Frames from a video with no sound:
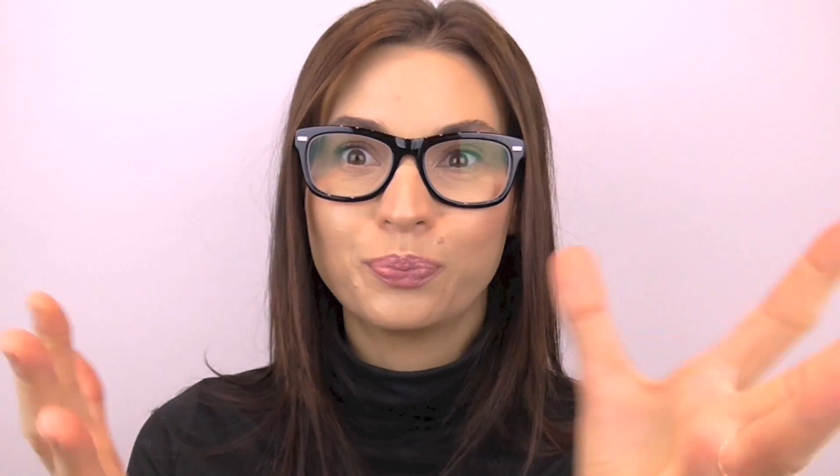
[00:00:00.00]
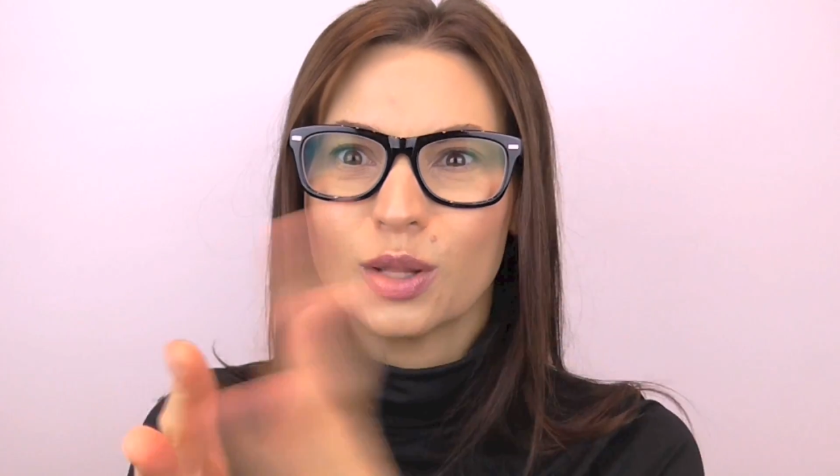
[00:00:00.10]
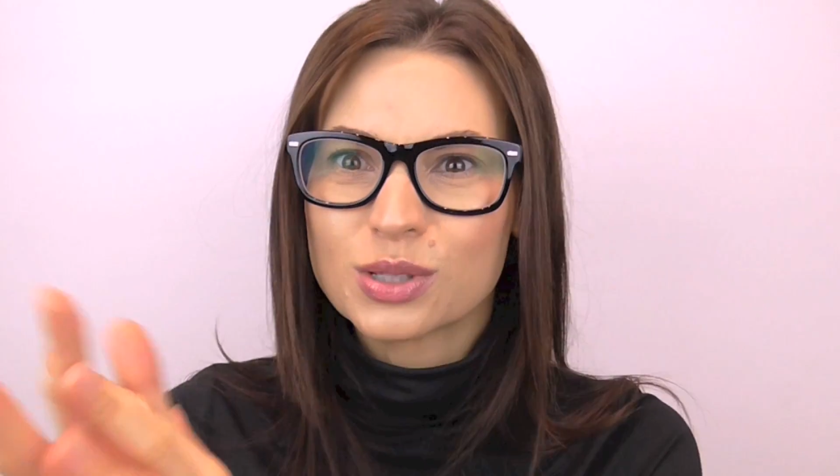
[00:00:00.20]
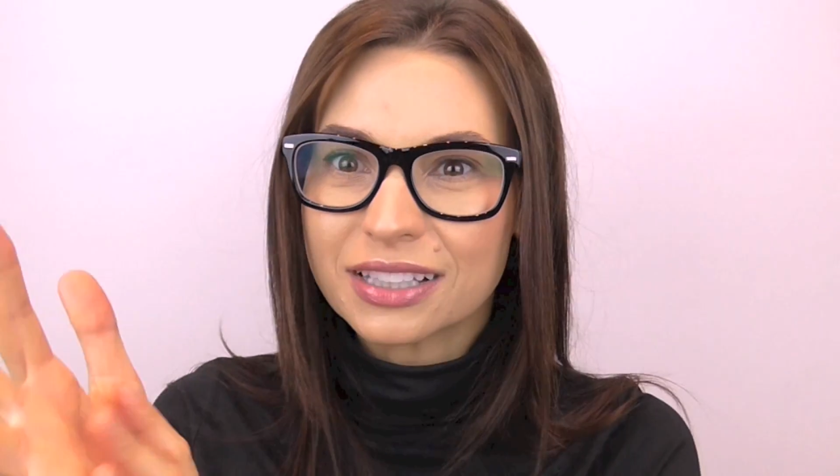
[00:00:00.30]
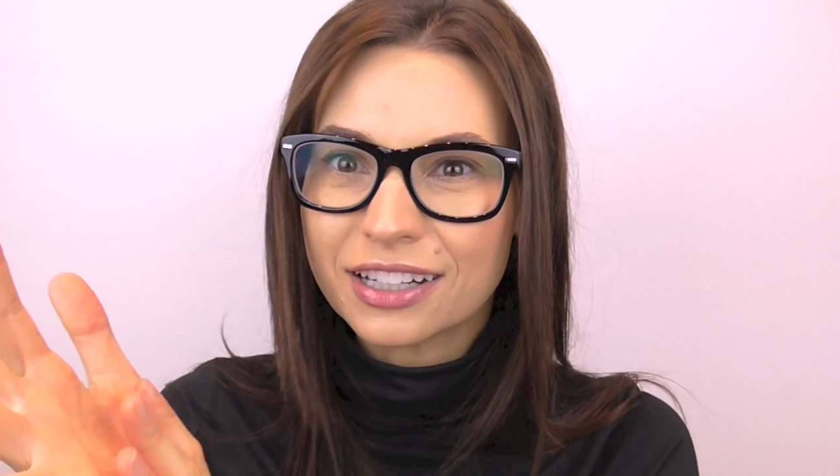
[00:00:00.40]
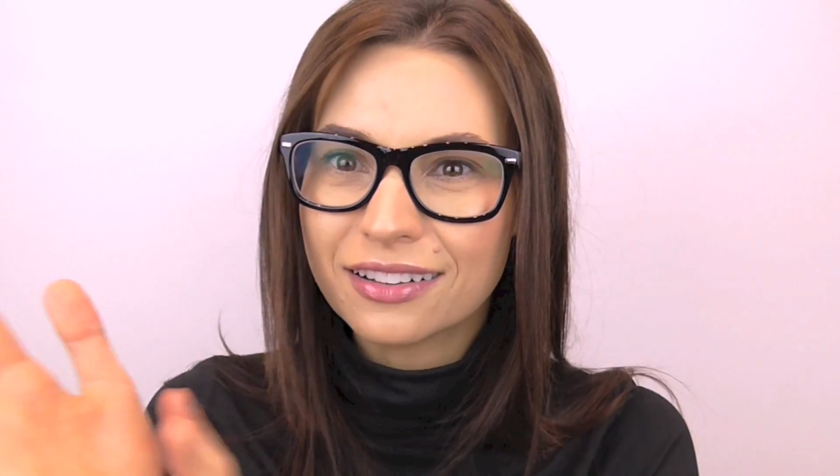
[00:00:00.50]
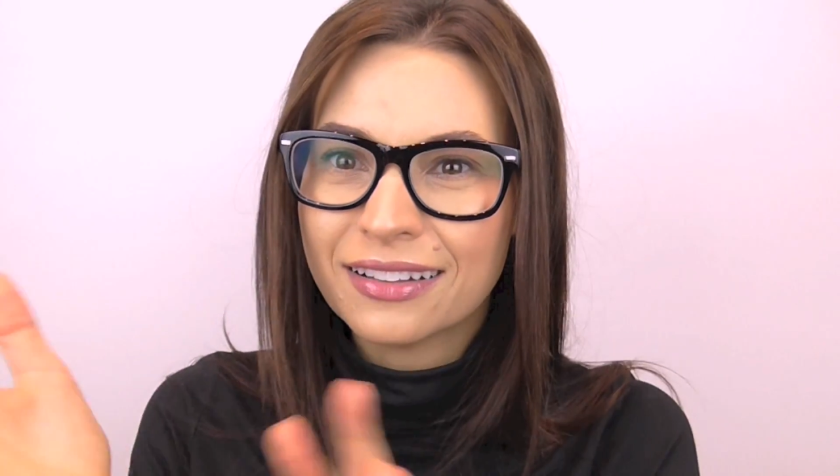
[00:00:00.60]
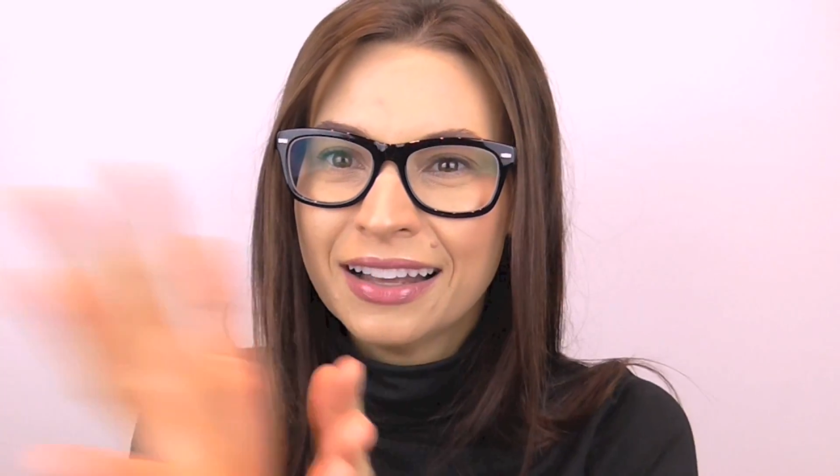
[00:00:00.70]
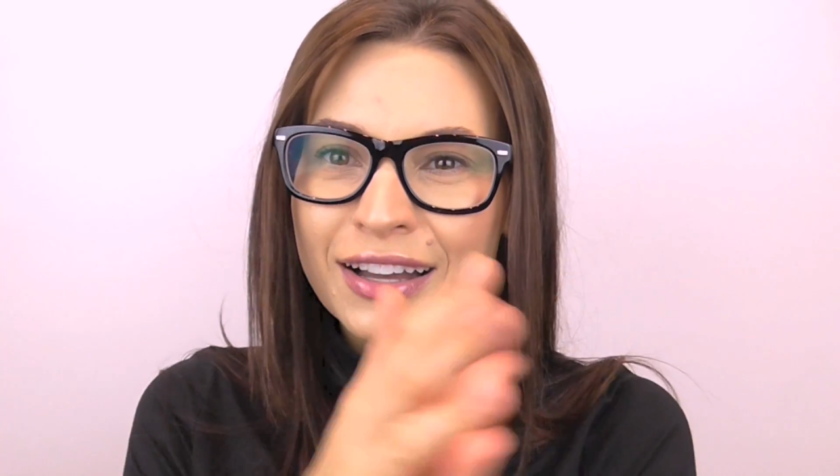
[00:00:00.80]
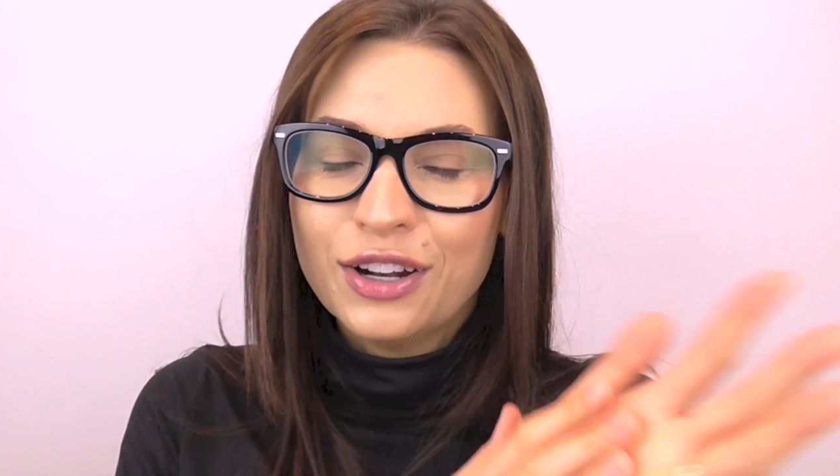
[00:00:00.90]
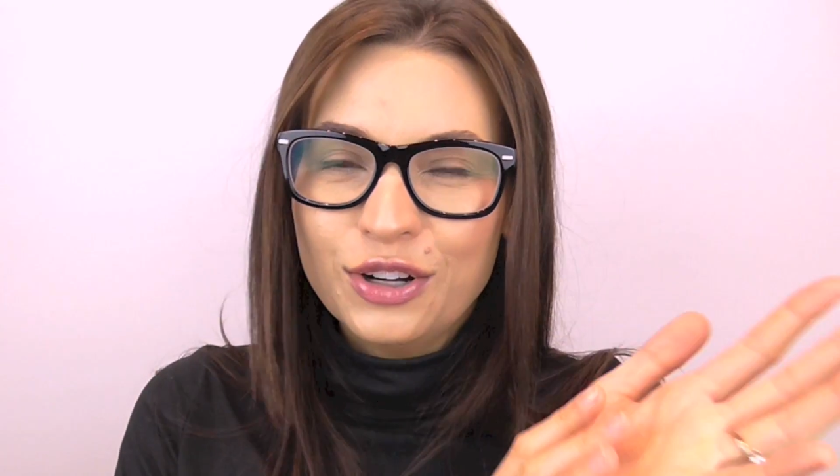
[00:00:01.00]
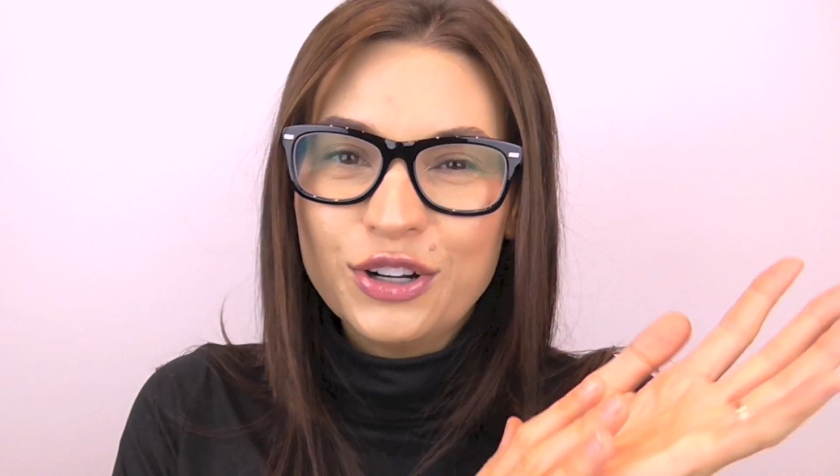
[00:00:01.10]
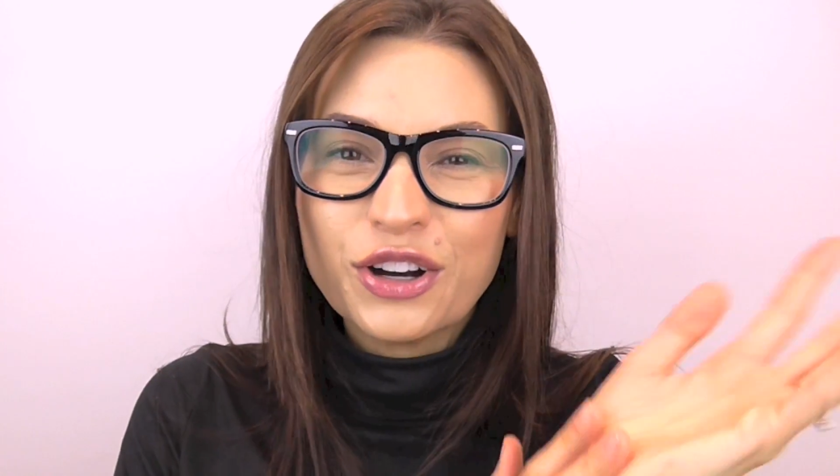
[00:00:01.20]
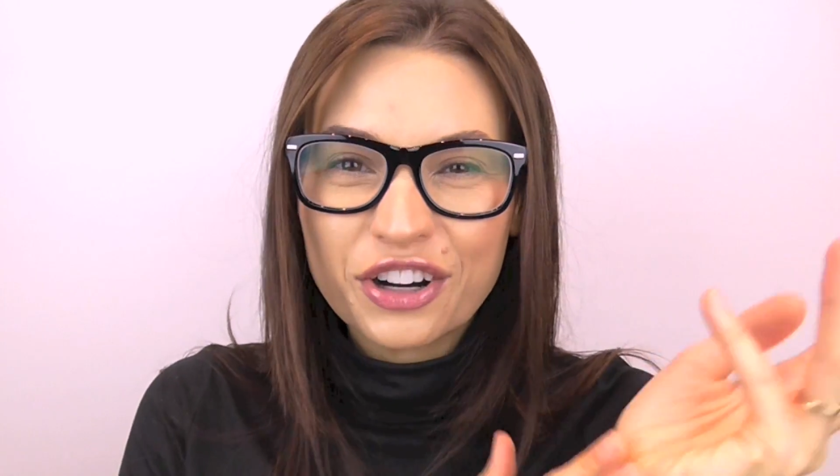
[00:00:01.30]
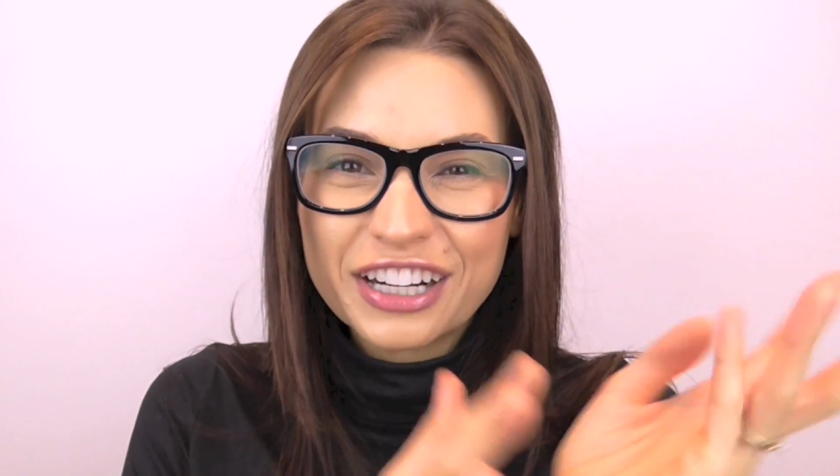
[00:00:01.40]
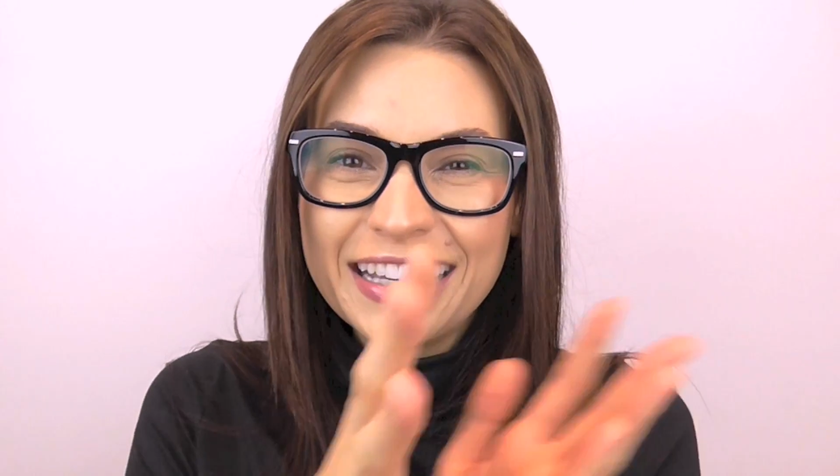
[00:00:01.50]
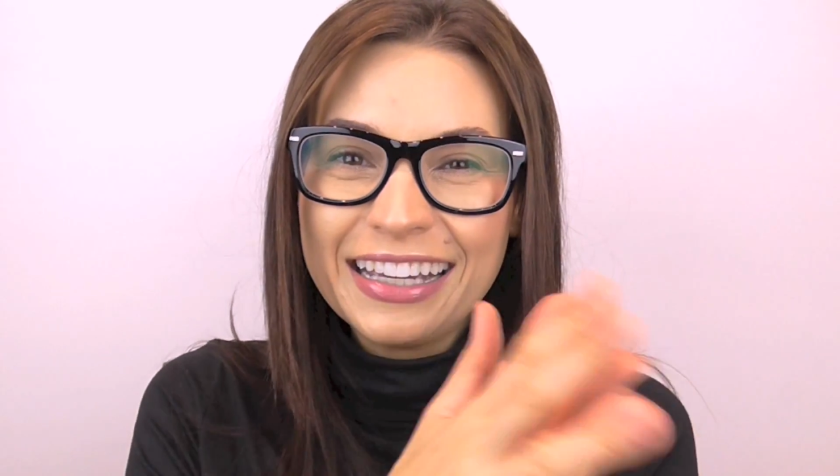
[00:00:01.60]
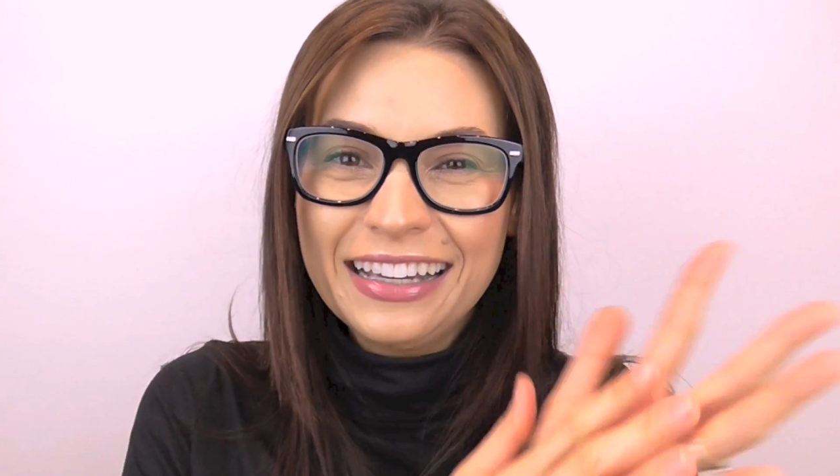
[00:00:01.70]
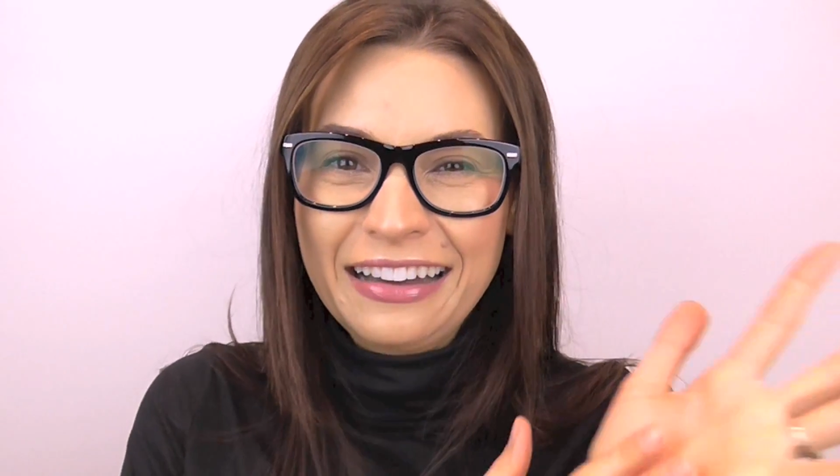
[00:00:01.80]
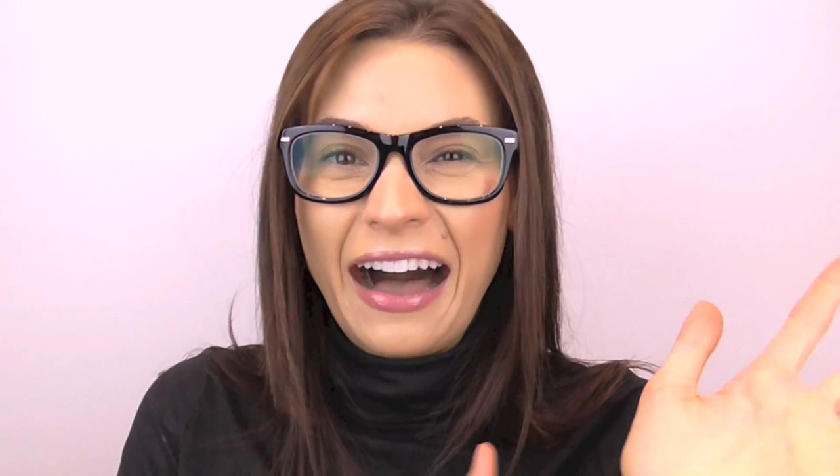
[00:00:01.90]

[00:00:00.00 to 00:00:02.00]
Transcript: those little nerdy